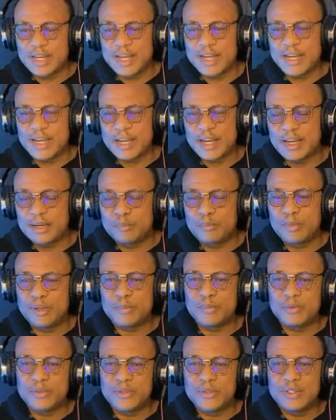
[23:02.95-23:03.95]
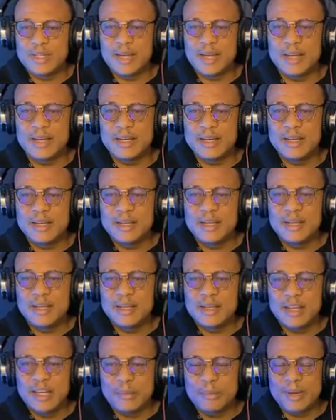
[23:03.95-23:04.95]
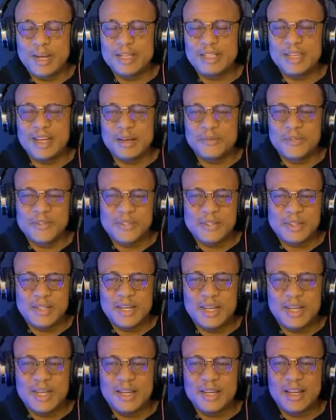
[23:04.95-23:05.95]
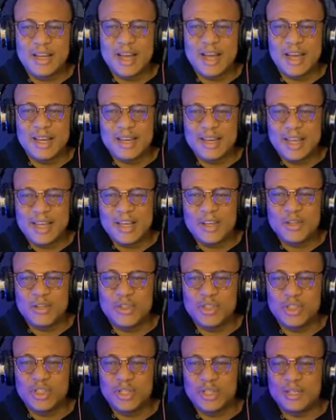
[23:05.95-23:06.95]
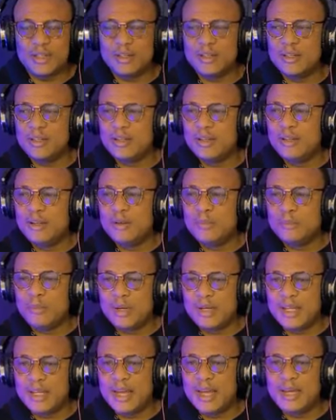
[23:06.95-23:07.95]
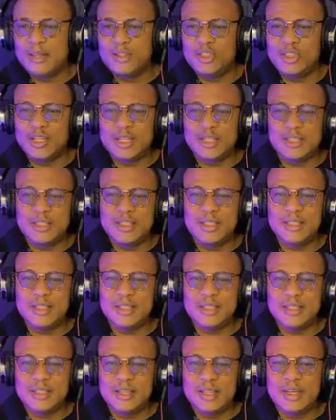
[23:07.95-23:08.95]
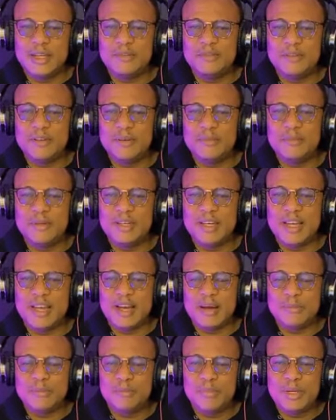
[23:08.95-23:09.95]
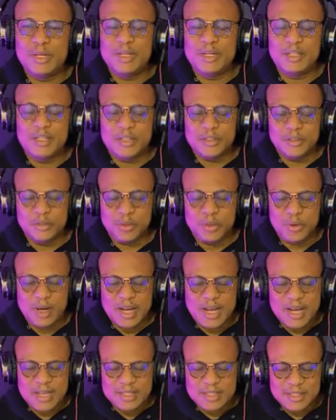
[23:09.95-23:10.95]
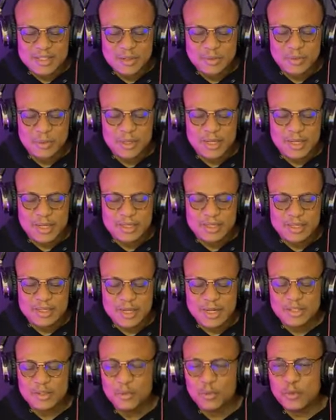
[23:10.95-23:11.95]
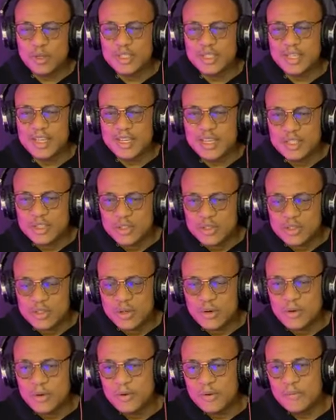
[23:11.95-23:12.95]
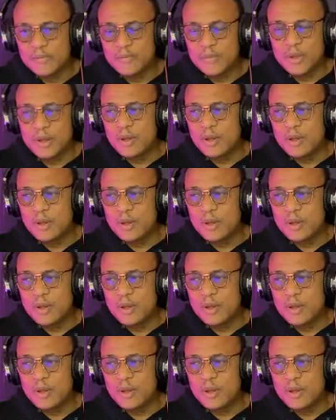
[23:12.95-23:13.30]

sign, and people said he might have seen an angel. But the angel didn't give him the ability to articulate that which he saw.